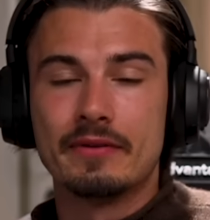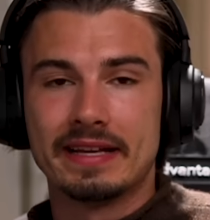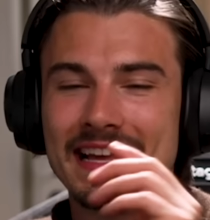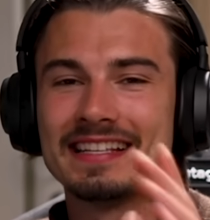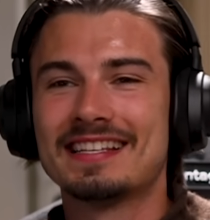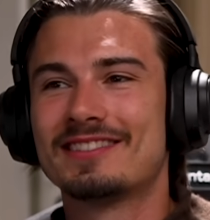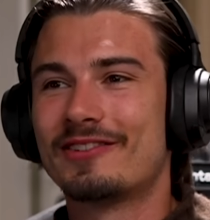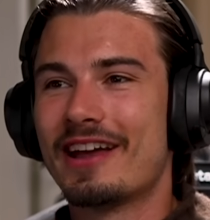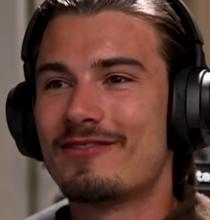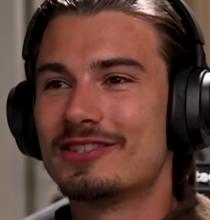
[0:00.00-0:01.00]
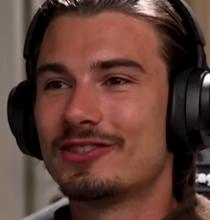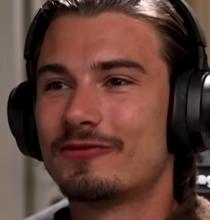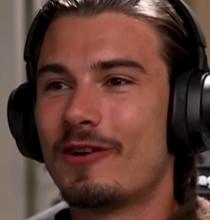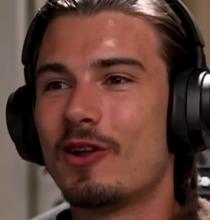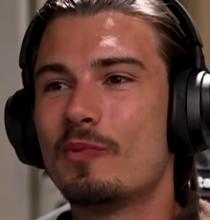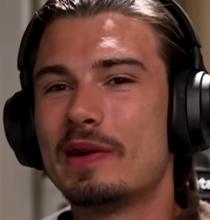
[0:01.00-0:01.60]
Anyway, that is a story I want you to follow,